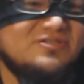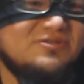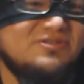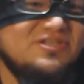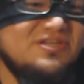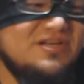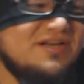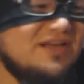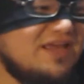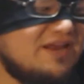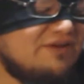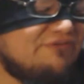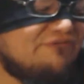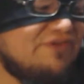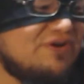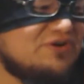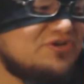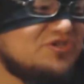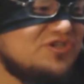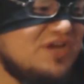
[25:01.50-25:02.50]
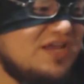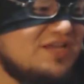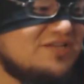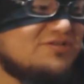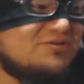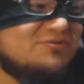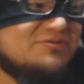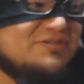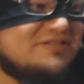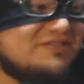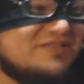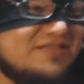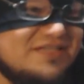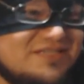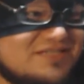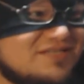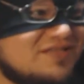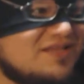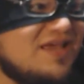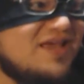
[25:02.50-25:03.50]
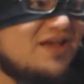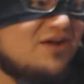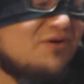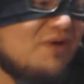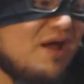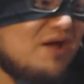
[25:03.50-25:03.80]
So she didn't get a fair shake. So does this lay a